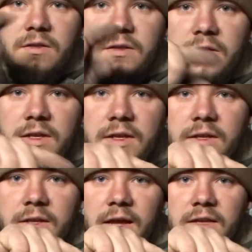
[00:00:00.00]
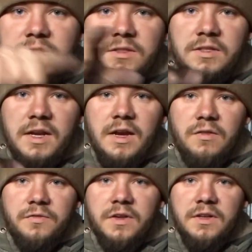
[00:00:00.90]
The gases and air
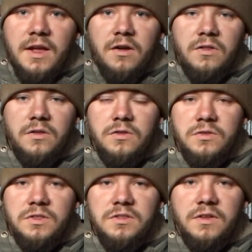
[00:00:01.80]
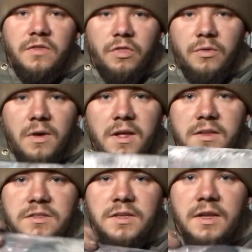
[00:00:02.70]
vent out of the looseness of the threads,